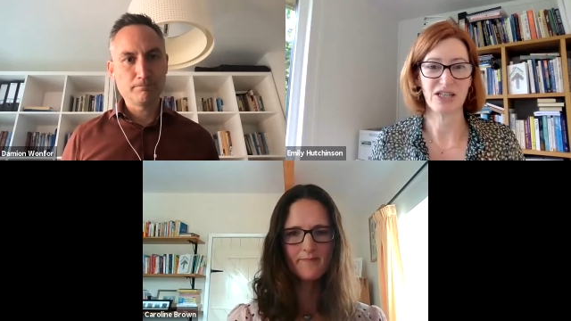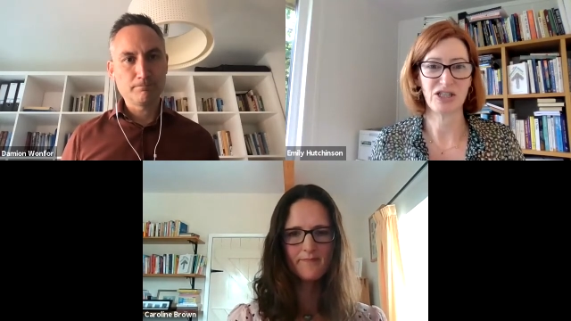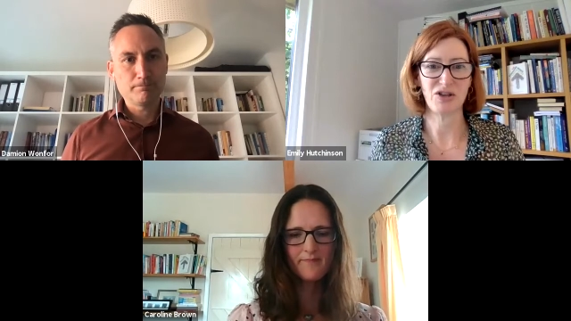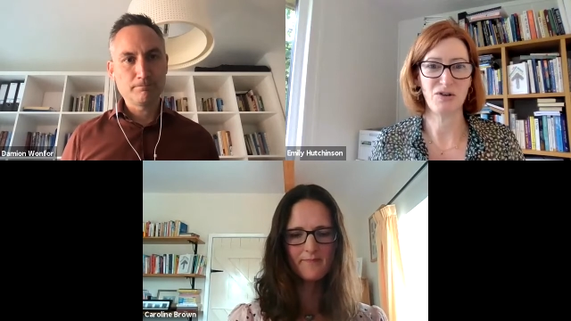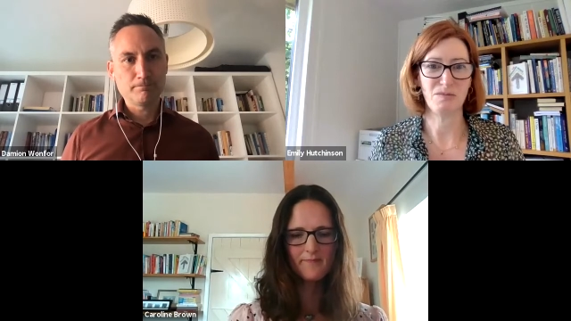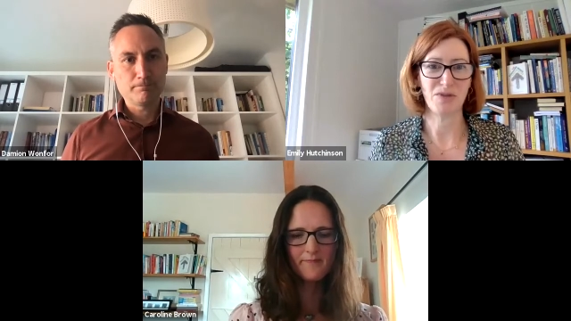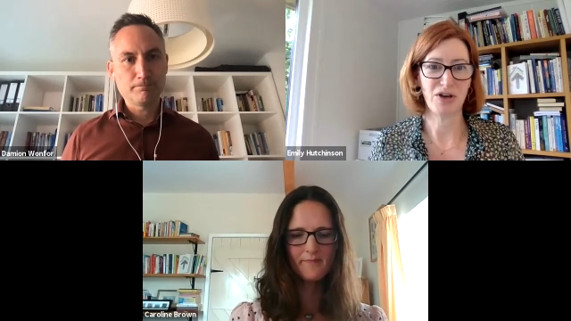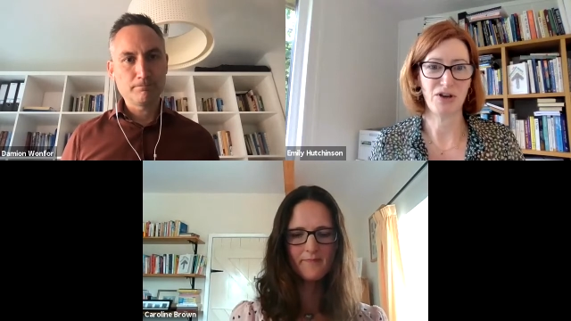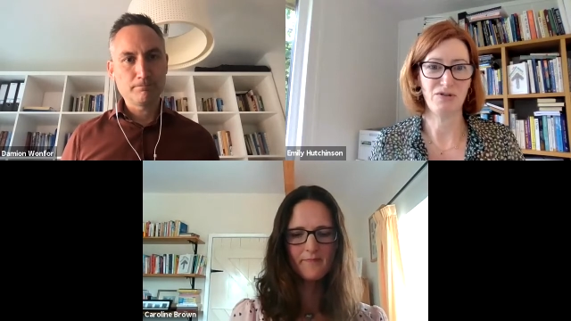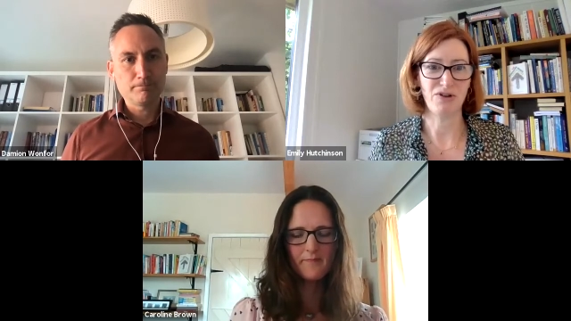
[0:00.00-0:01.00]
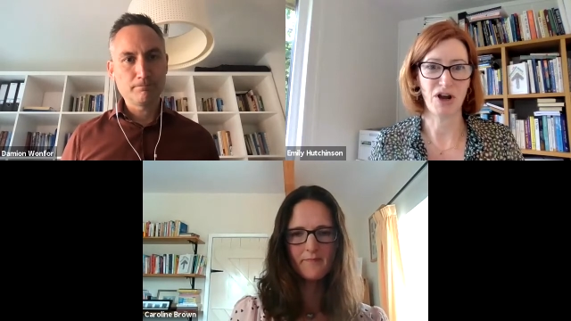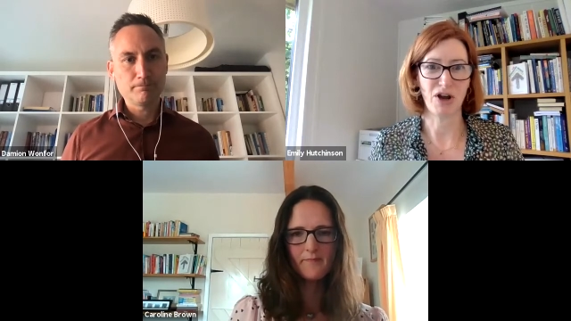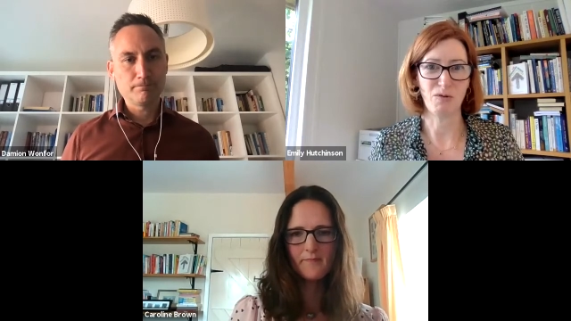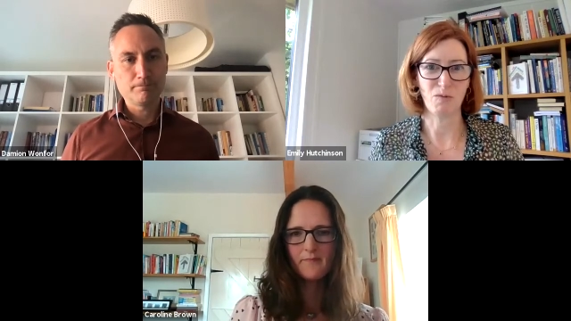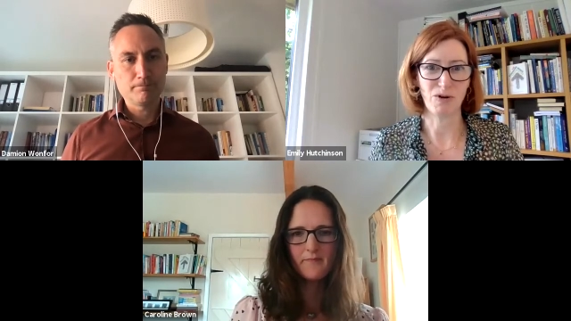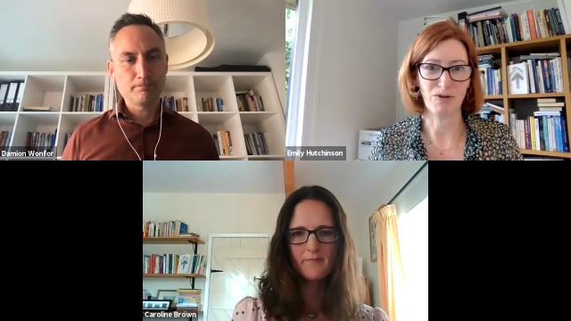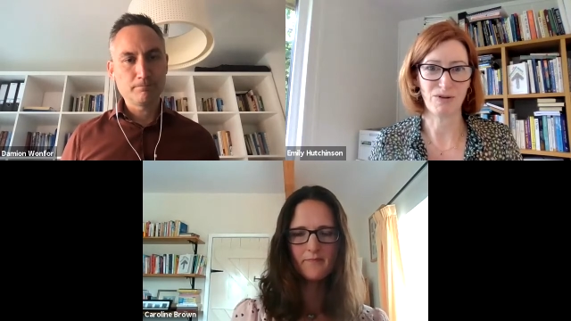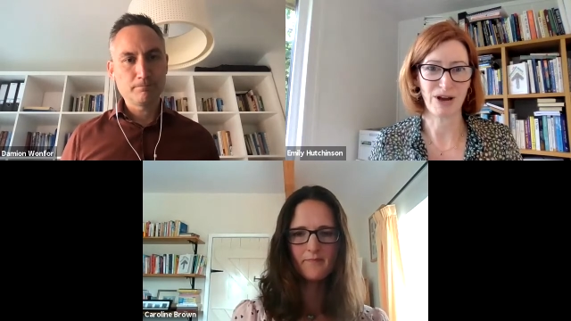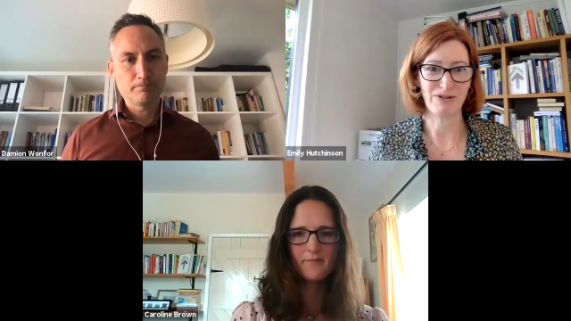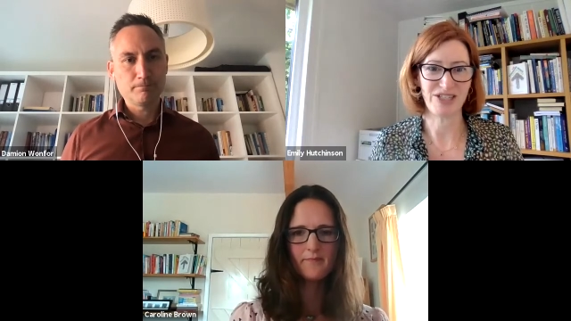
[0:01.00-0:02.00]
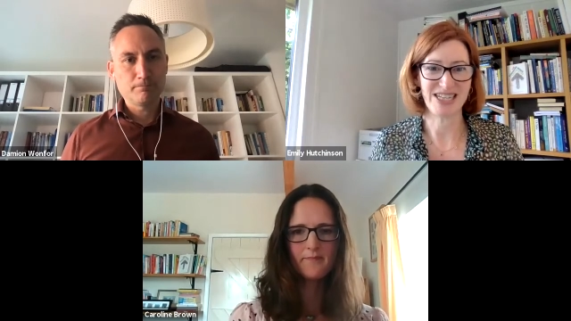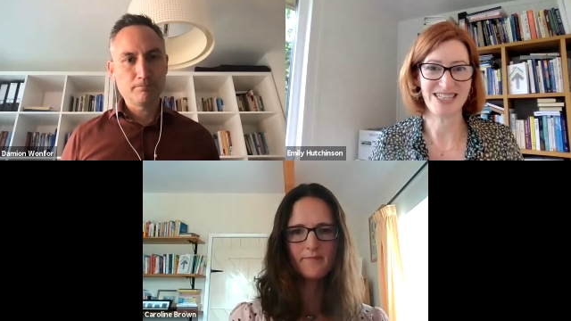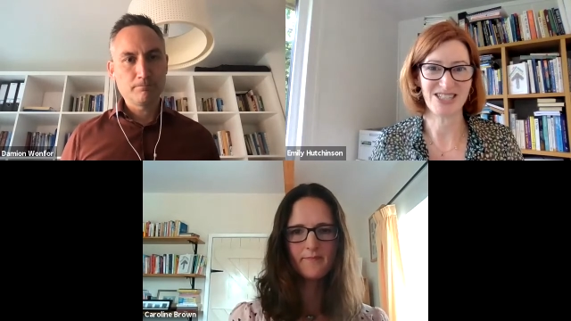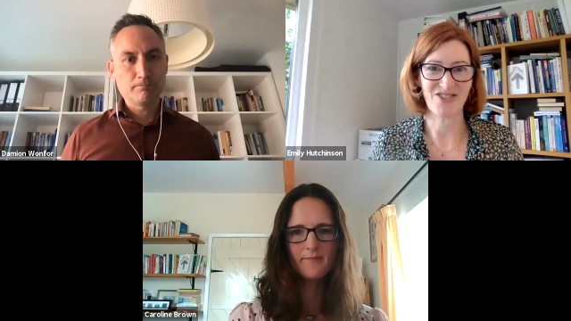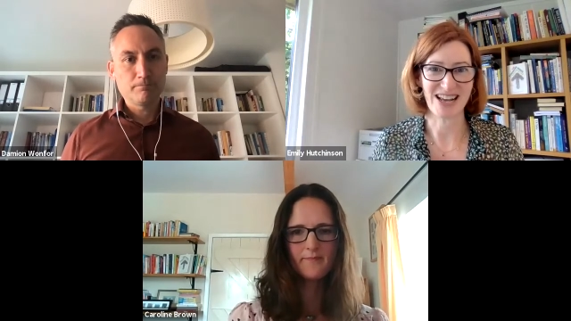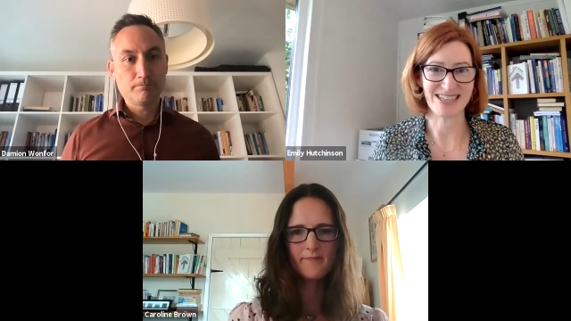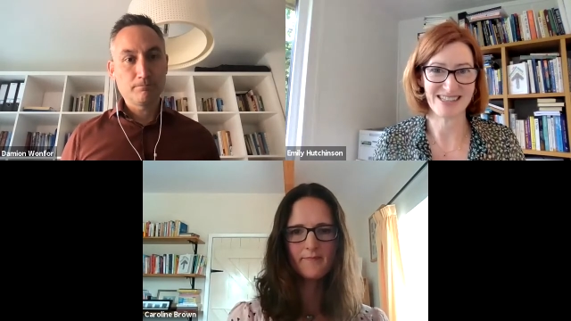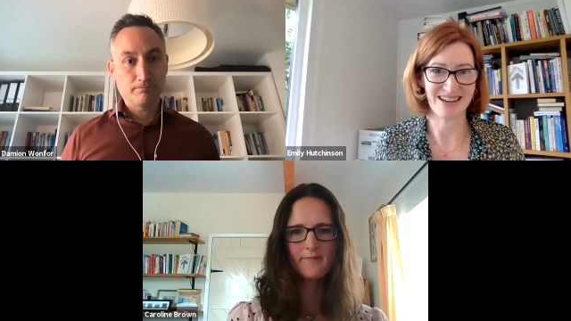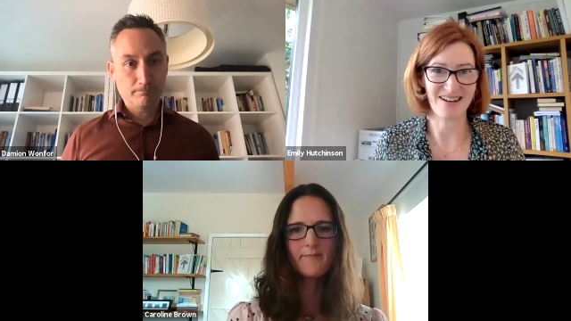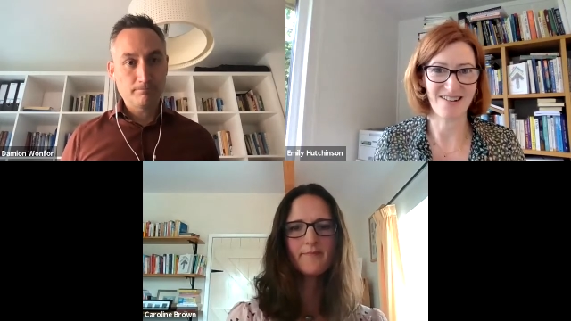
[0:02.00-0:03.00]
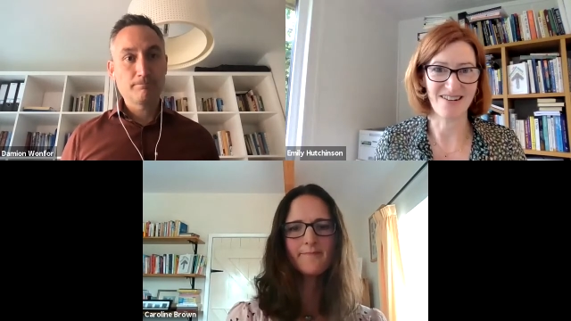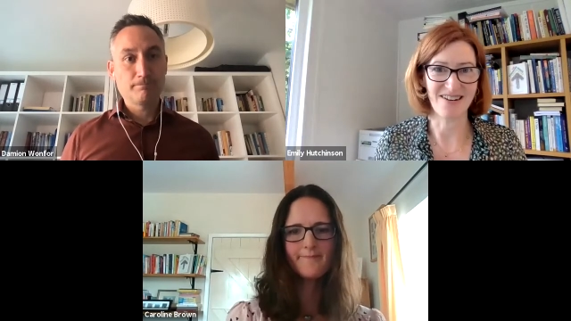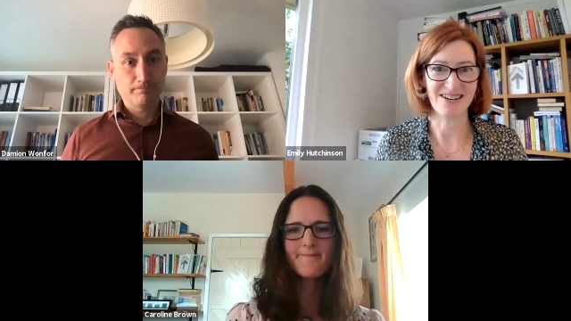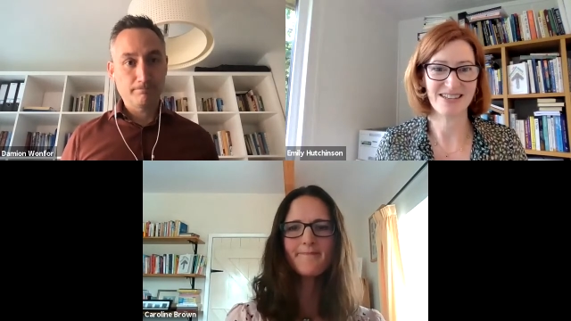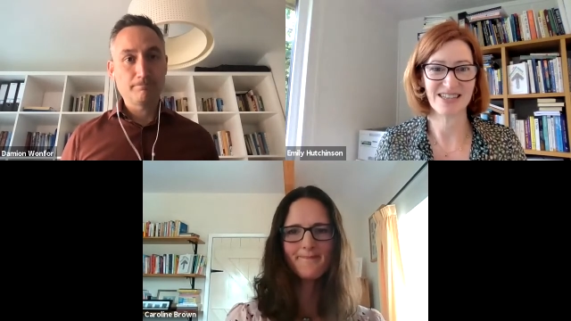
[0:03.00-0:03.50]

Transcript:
Speaker 1: assume that you know what your coach's strengths are.